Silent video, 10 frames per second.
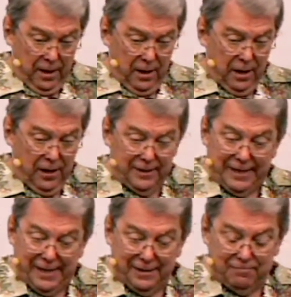
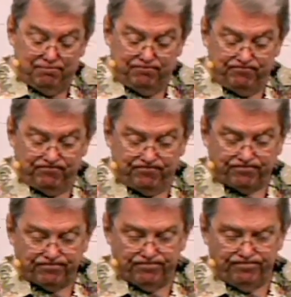in
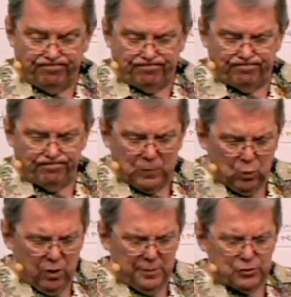
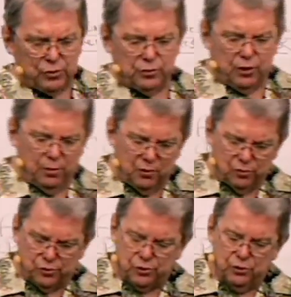one of Mr.
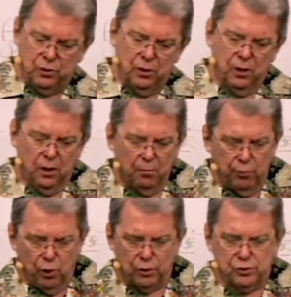Turnbull's
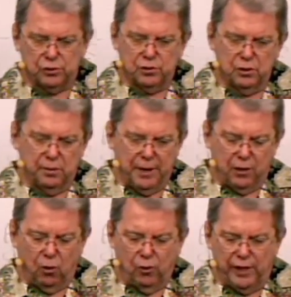books
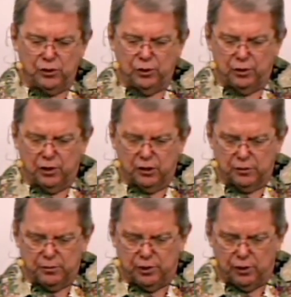about old ancient
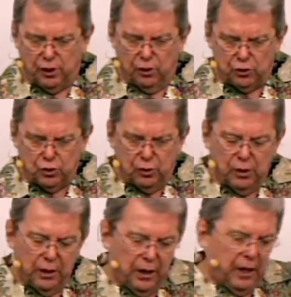customs and culture,
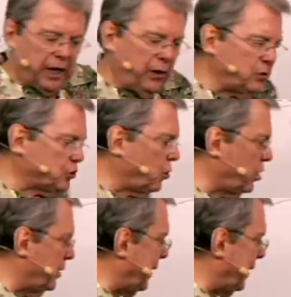and he was talking